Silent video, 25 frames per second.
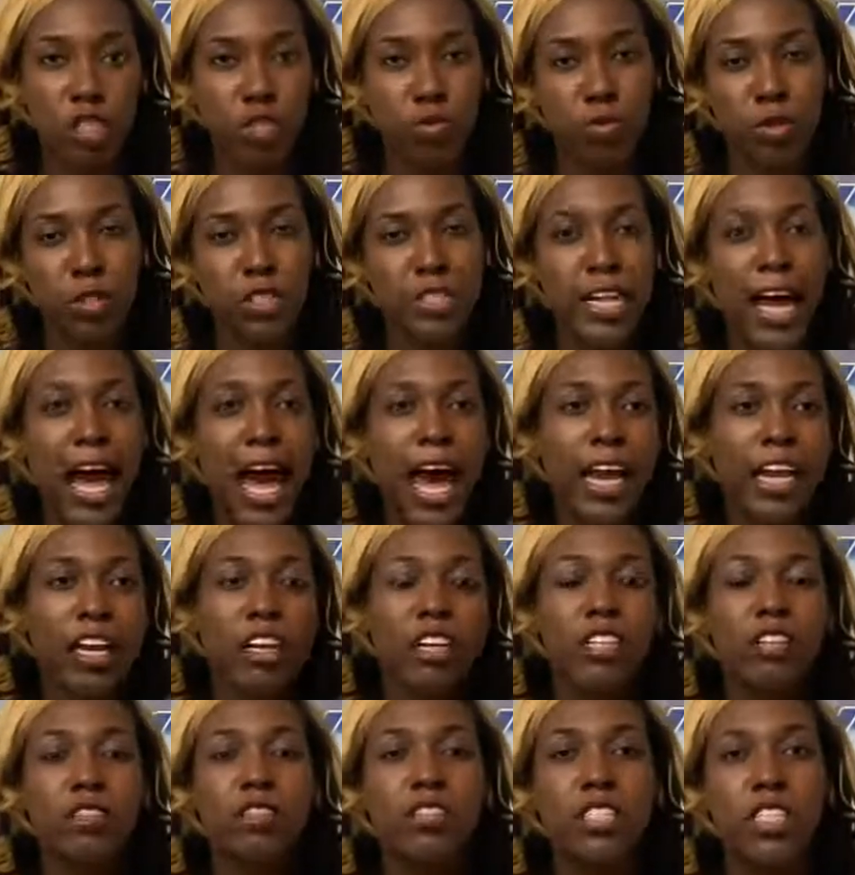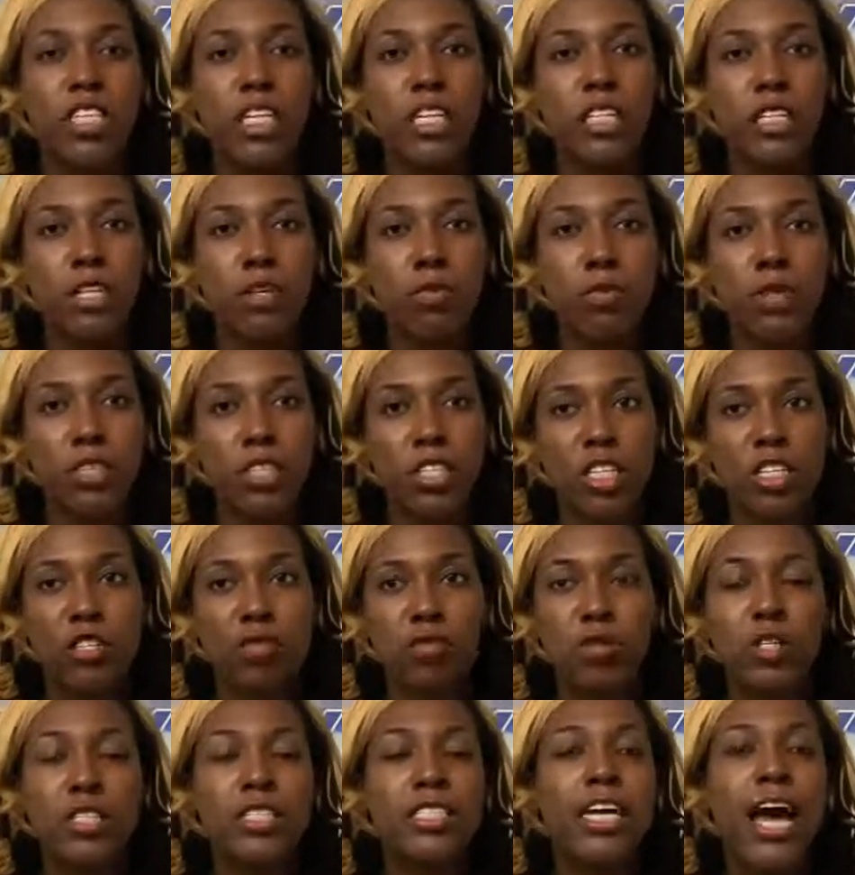We're tired of dealing with this.
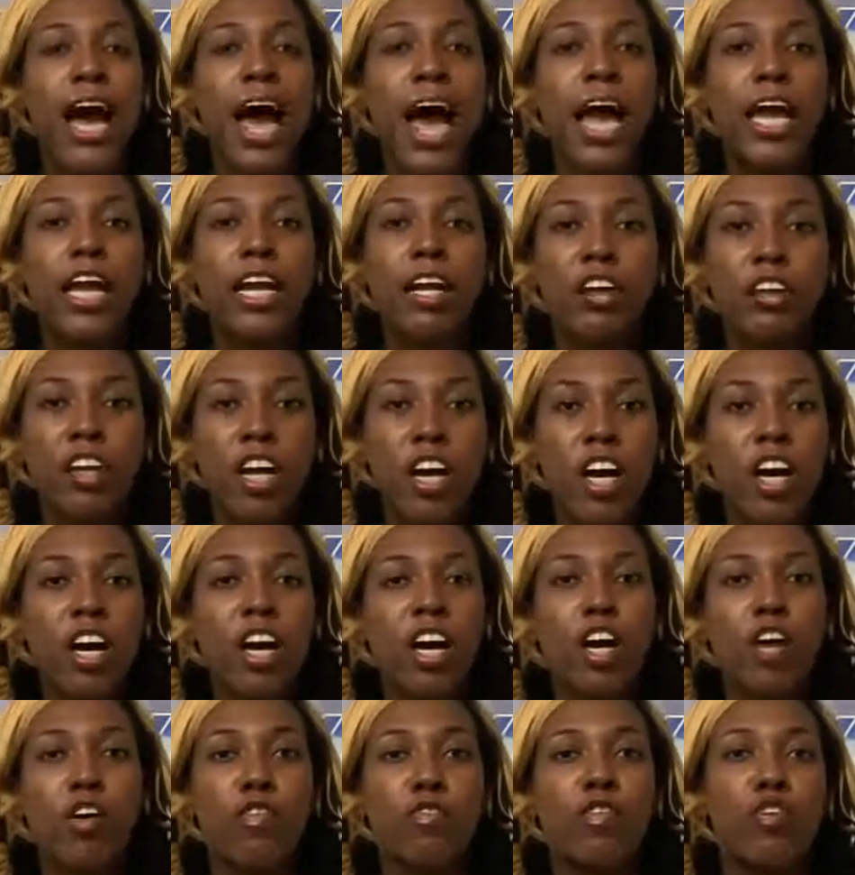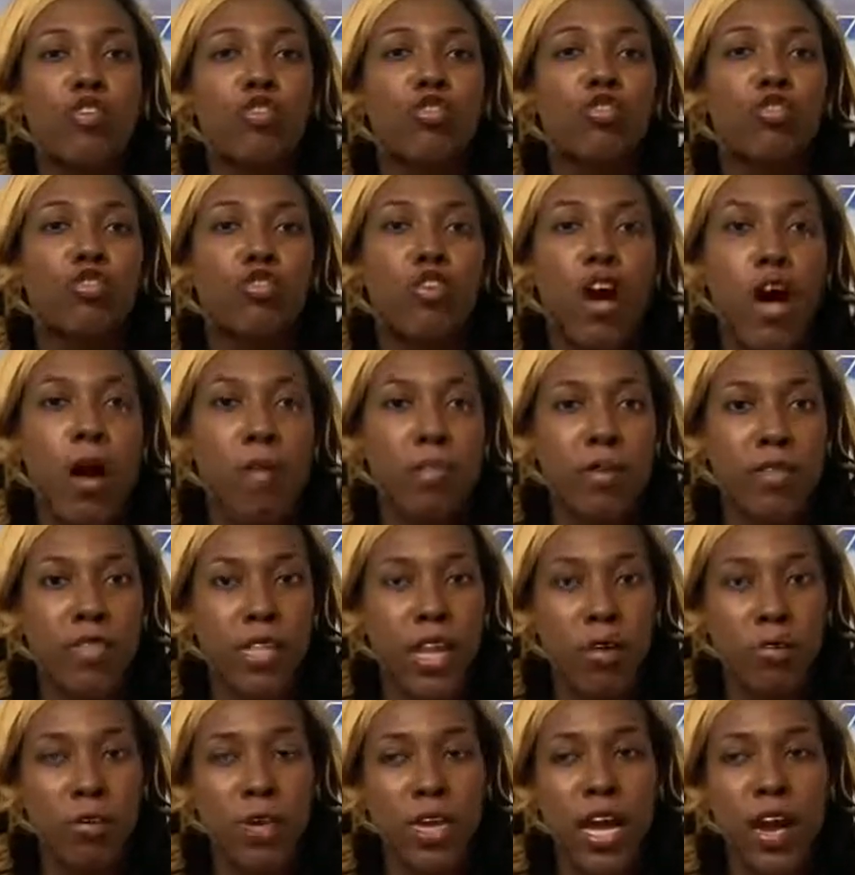We're tired of the trauma
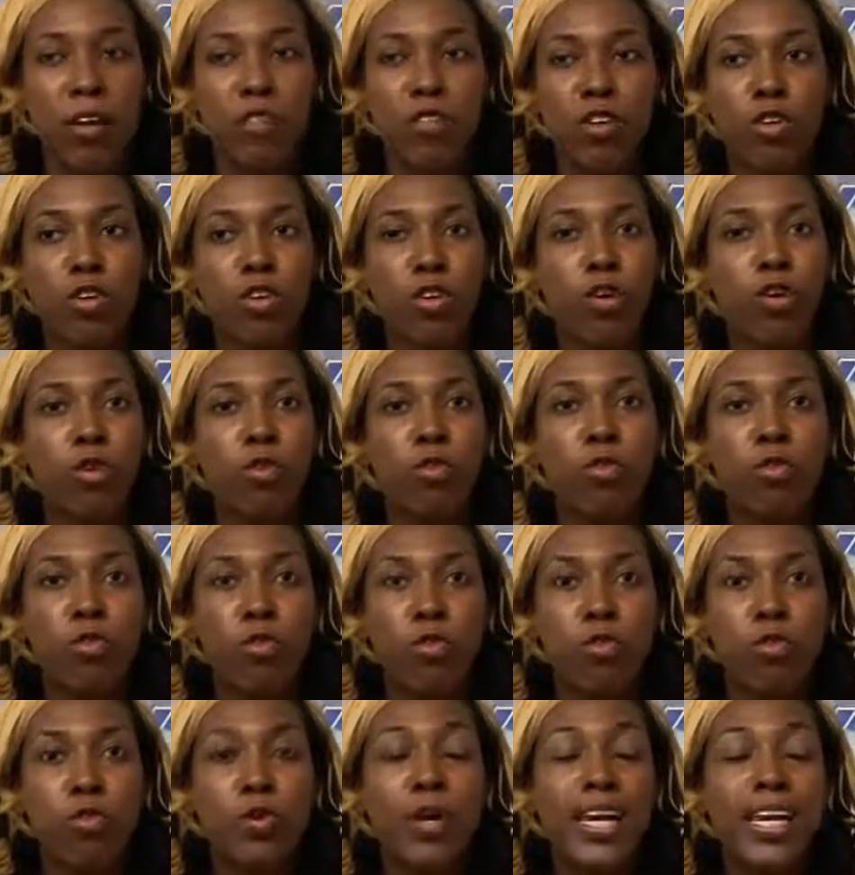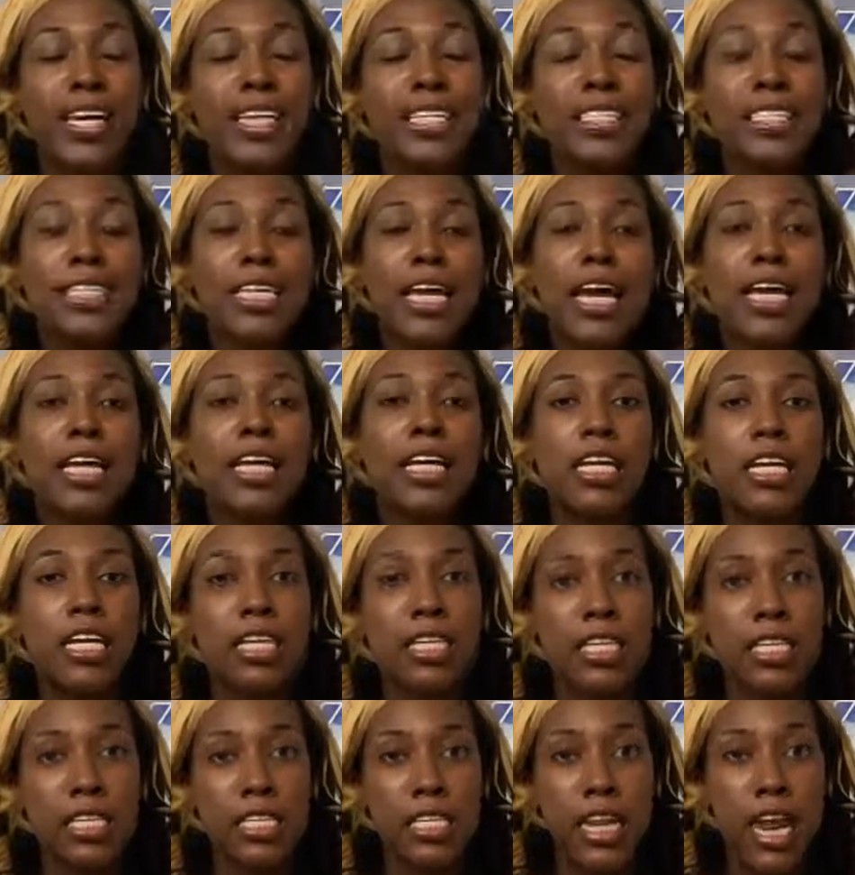that we have to go through day in
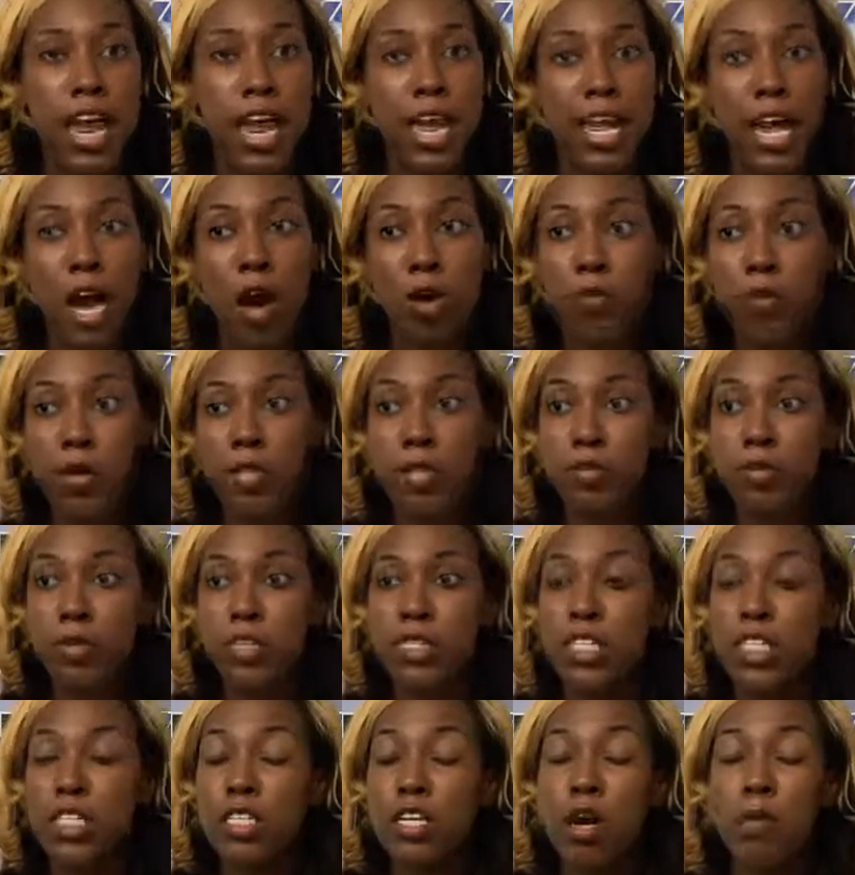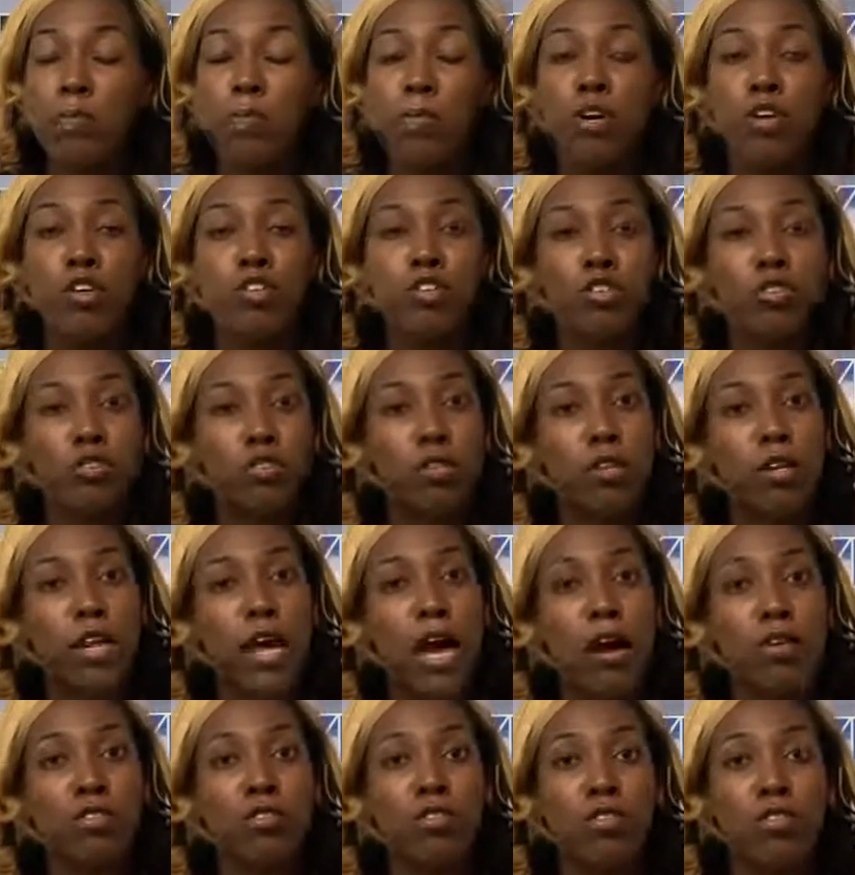and day out, whether it's in our personal
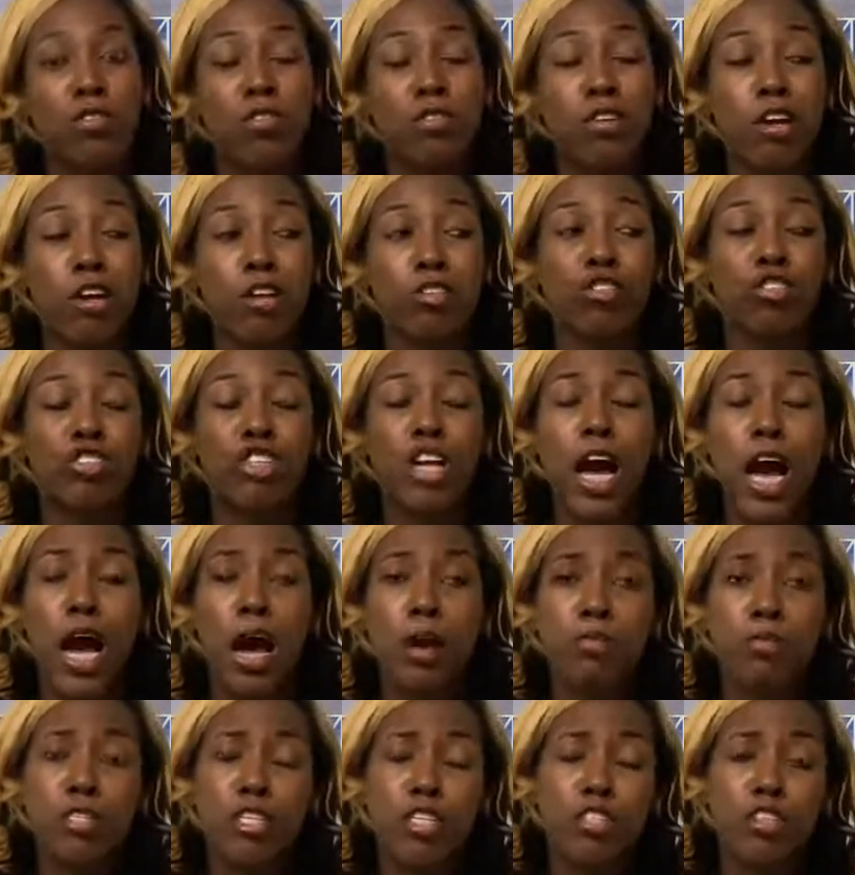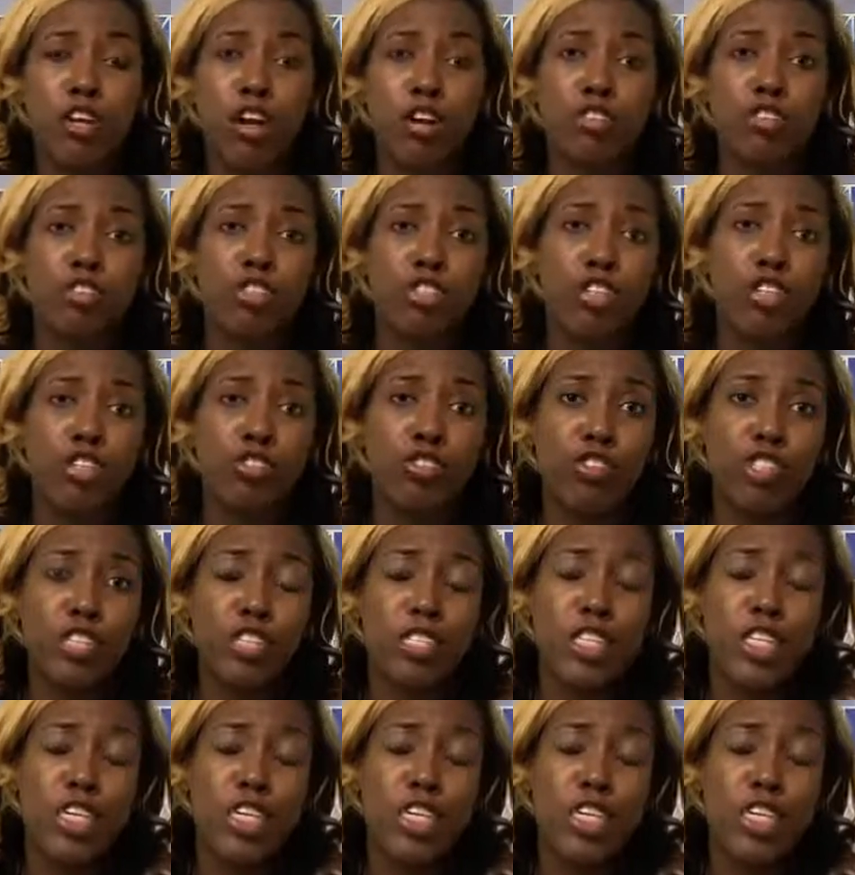lives, on our jobs, in our churches,